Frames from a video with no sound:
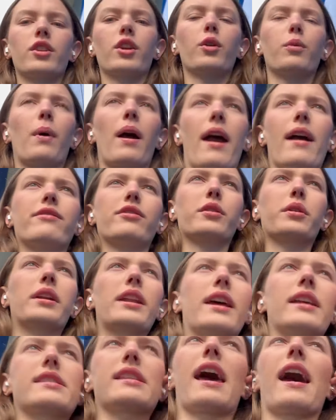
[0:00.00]
know where everyone
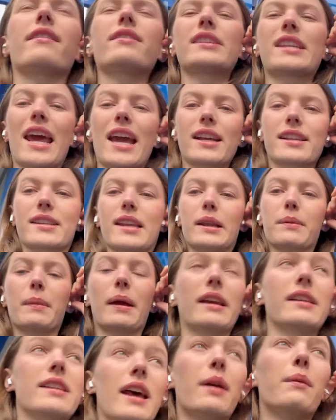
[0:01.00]
is. They haven't texted
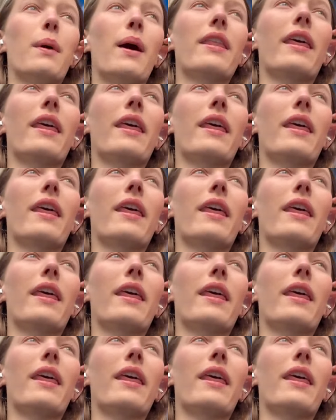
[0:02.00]
me saying where